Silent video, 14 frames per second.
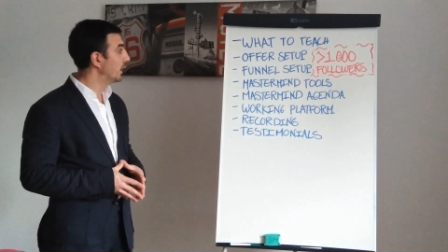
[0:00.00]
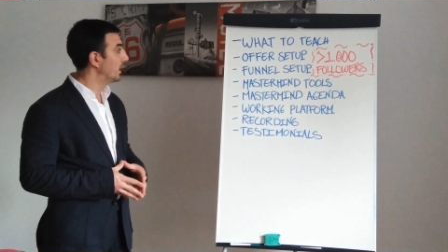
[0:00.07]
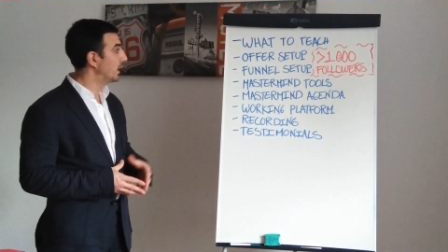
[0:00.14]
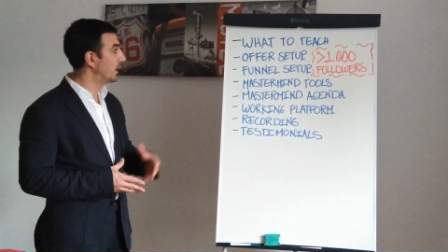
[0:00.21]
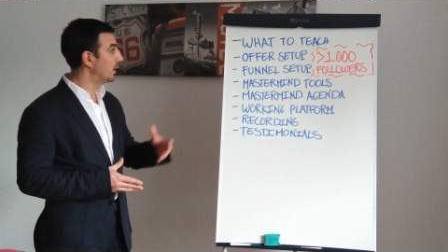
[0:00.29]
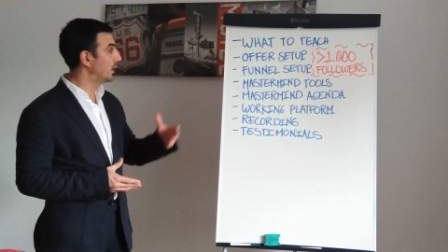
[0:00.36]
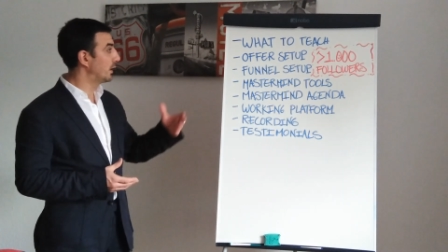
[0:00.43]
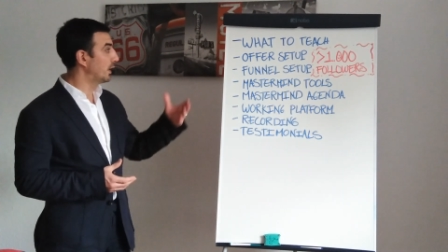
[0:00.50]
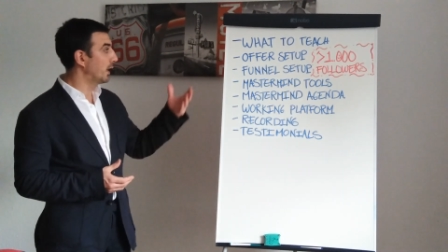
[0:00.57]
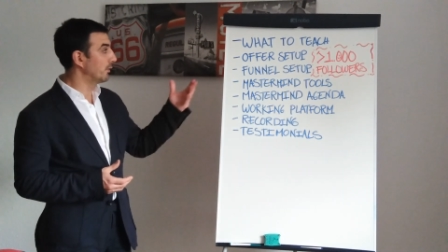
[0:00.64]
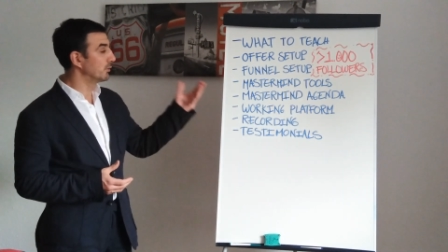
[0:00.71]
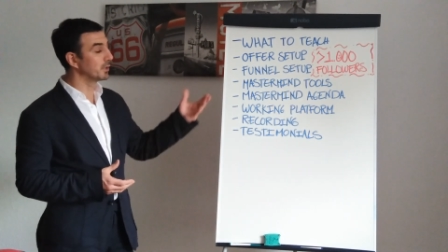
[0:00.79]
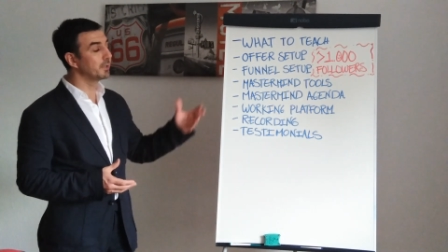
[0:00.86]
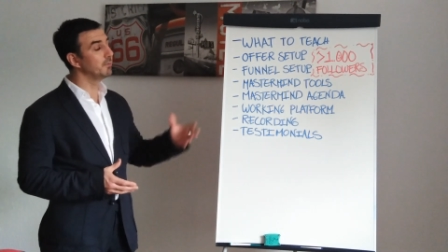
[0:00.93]
I
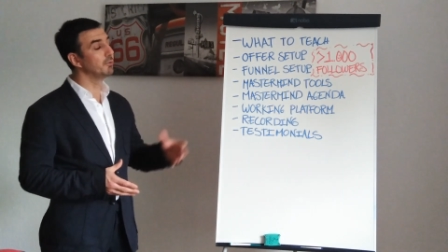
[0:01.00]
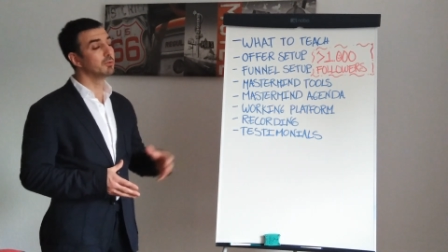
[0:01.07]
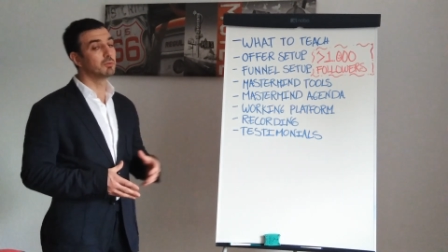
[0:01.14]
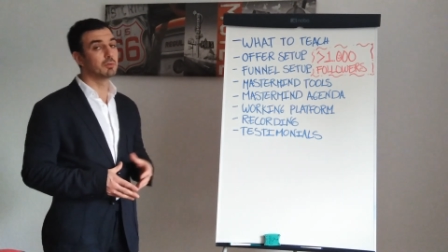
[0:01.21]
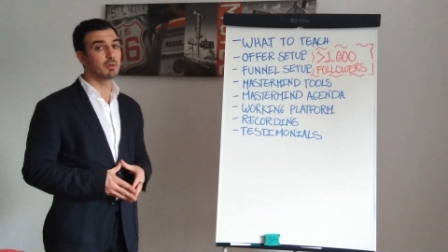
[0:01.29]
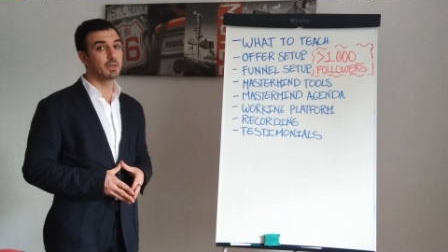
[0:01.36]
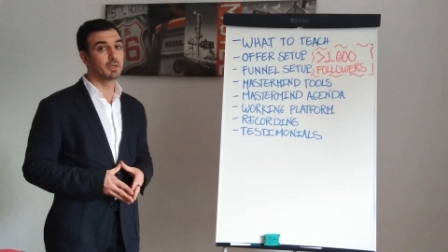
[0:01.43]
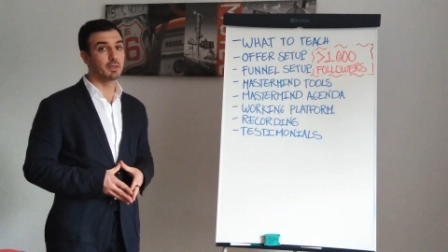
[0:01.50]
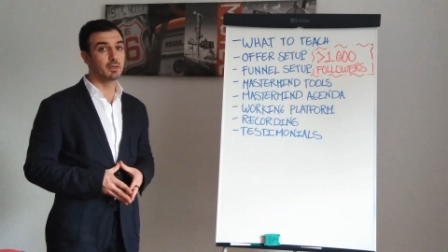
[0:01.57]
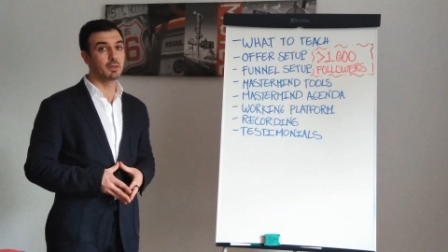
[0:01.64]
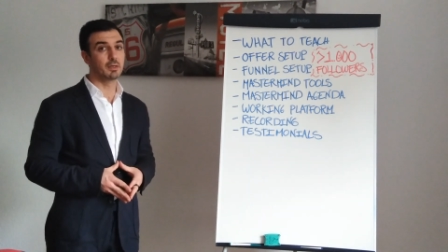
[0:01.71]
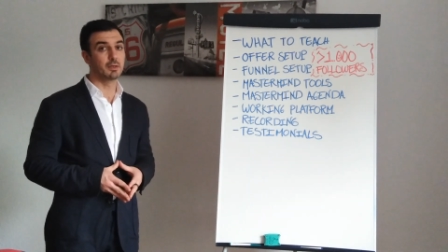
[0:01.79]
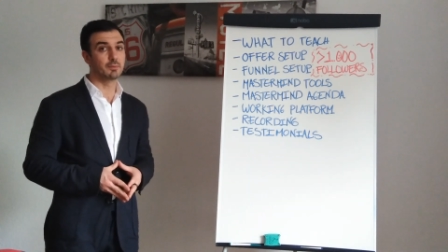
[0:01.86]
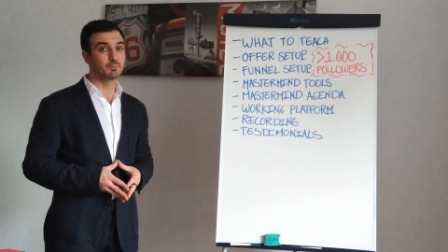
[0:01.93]
will give you
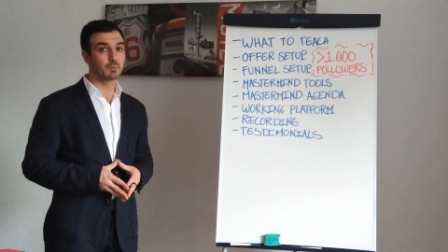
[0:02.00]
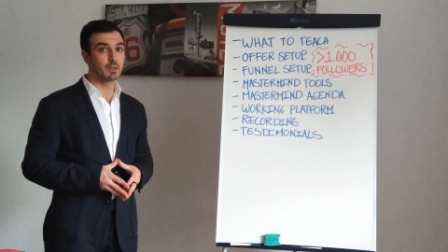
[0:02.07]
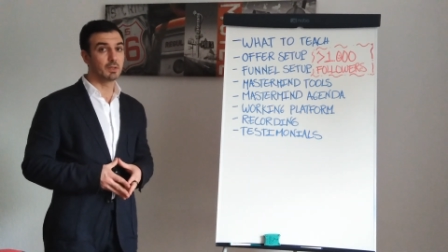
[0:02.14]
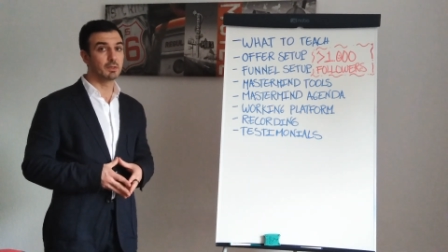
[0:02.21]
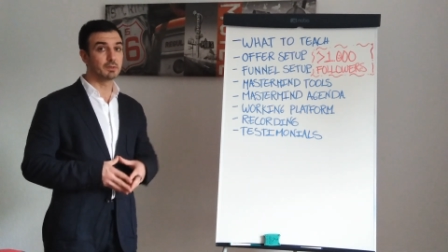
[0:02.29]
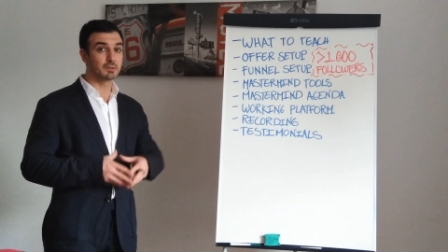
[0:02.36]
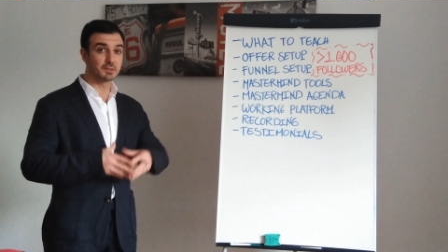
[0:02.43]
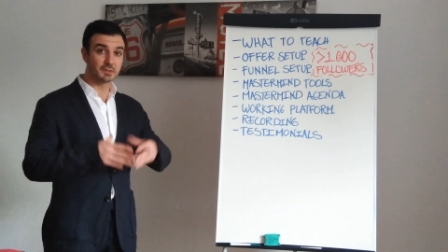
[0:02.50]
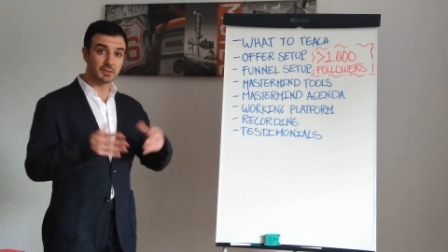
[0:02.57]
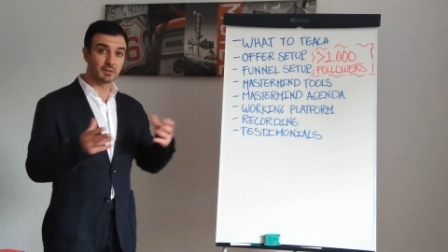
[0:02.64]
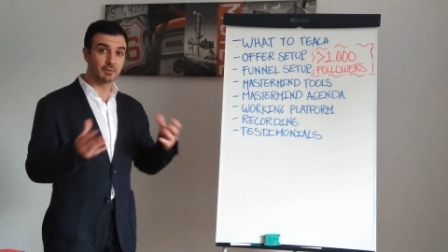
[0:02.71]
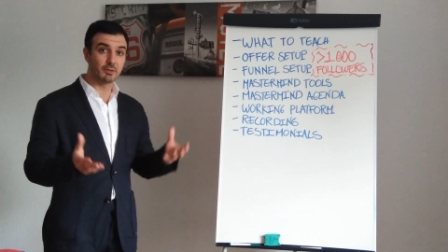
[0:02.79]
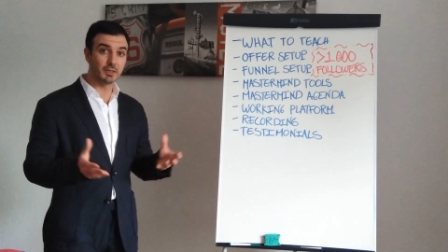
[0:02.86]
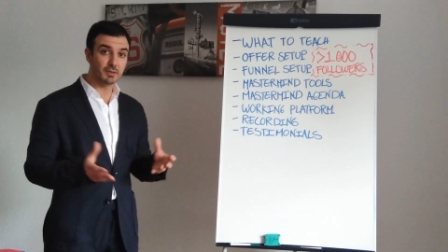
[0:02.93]
a
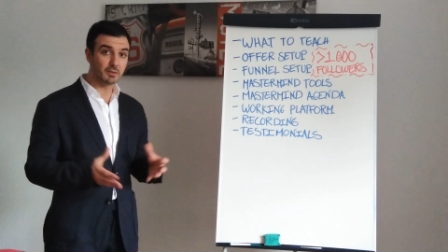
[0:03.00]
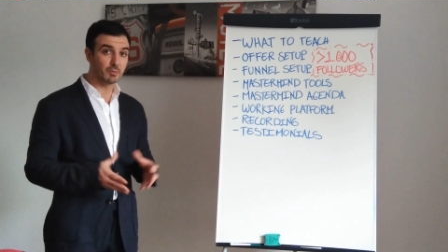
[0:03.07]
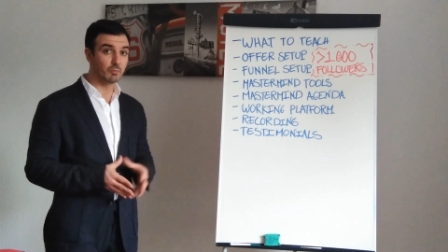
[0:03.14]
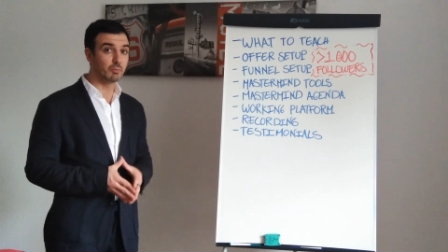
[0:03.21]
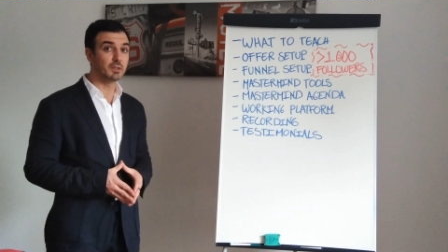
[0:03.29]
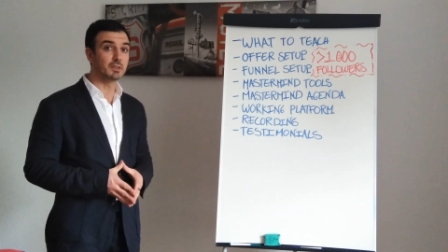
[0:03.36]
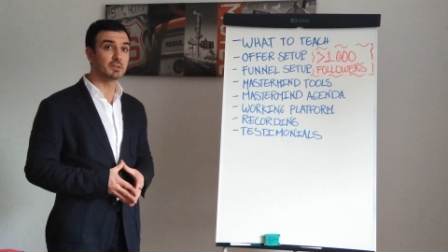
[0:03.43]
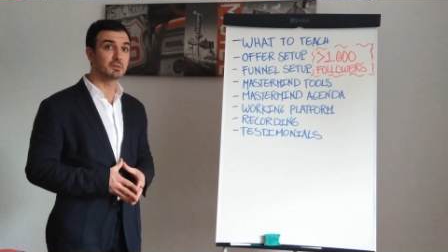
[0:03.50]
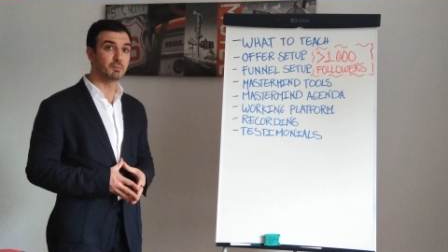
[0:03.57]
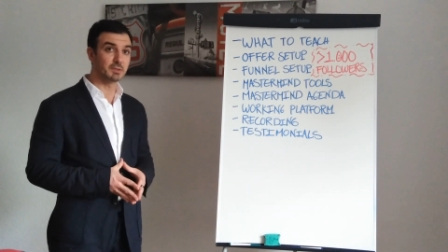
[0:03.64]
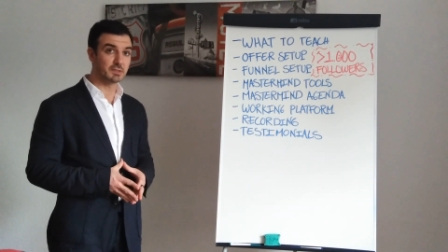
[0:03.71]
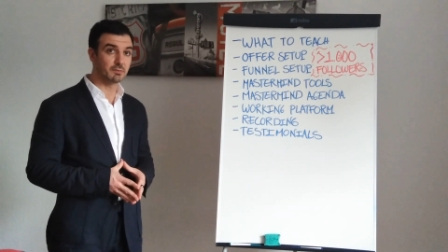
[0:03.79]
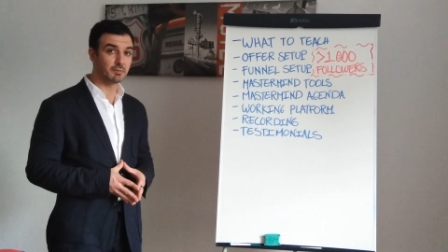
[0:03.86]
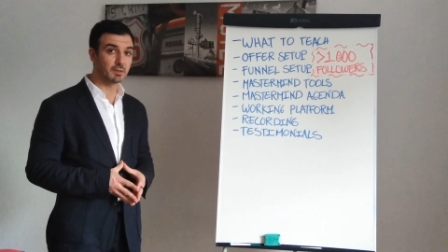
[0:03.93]
survey with the
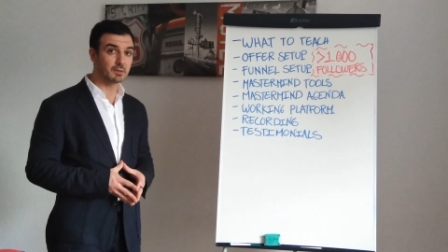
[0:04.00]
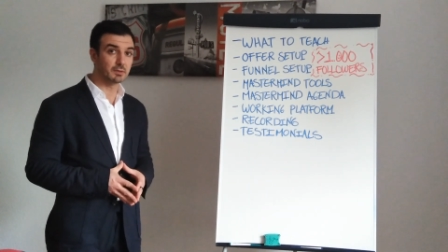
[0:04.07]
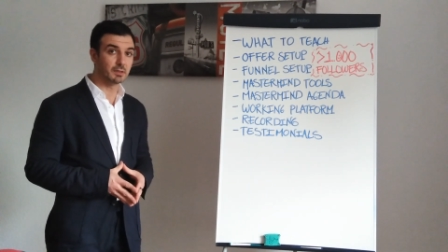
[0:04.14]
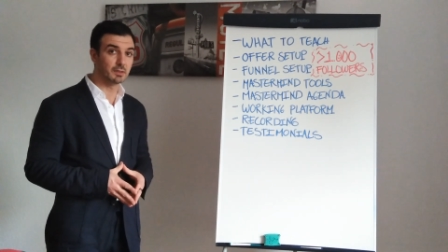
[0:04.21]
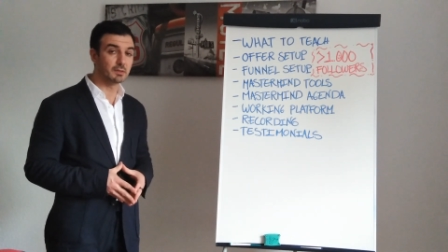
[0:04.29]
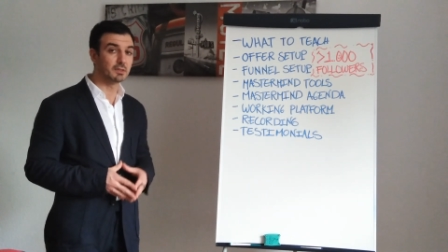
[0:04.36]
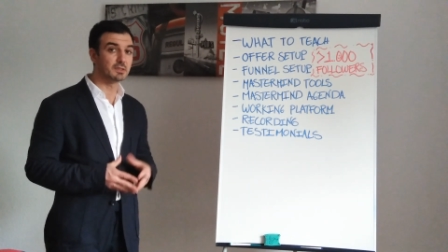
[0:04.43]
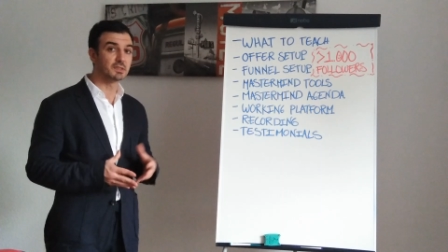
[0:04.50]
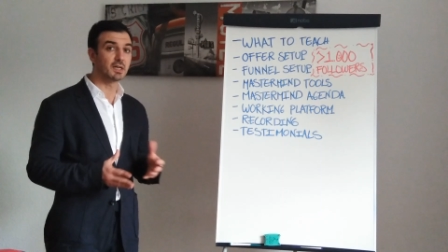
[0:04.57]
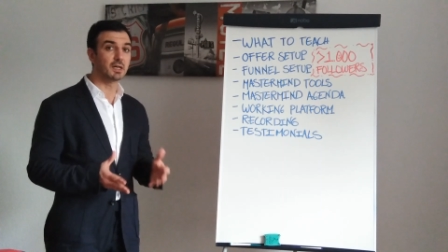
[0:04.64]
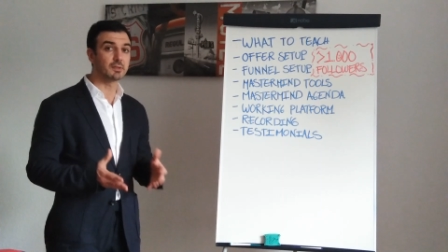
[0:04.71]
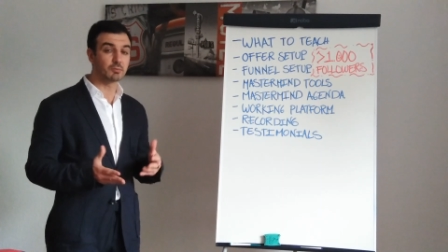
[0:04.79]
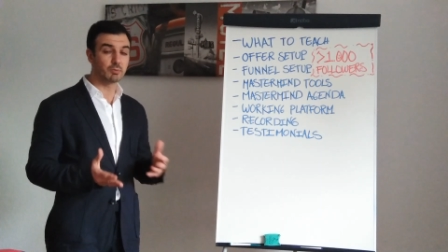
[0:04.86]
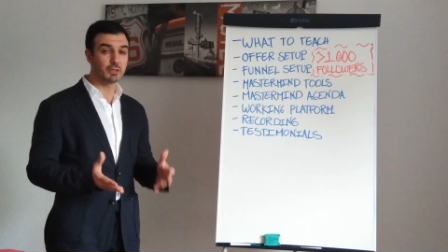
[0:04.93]
specifically
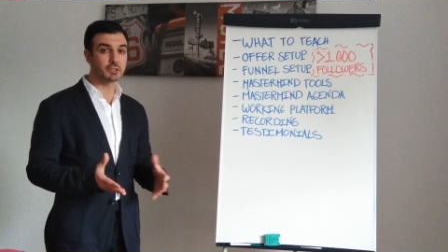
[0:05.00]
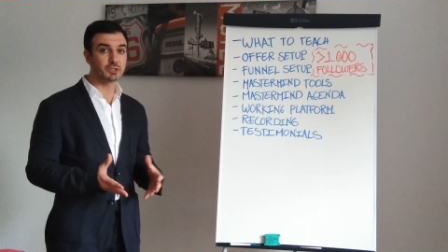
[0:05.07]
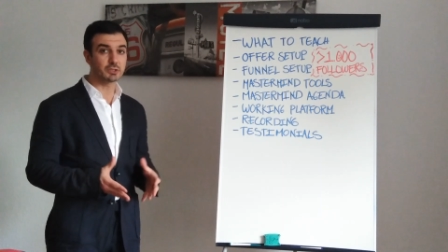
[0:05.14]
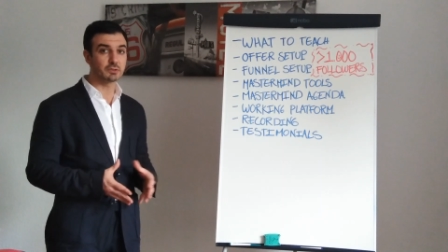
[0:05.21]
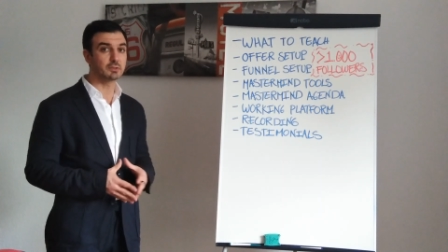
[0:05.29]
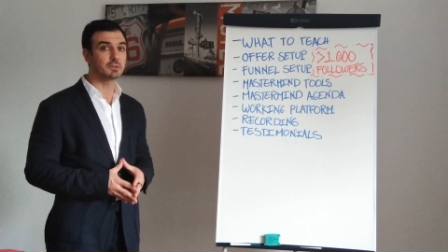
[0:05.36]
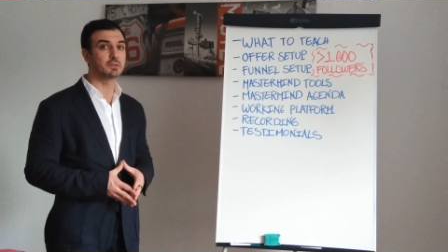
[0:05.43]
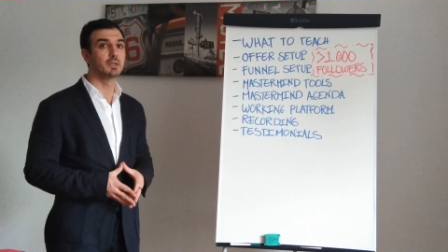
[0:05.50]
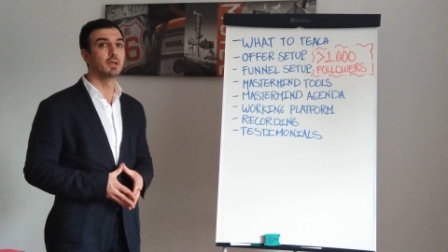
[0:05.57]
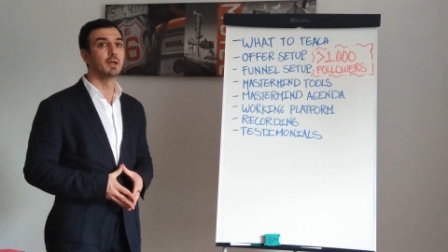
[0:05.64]
designed questions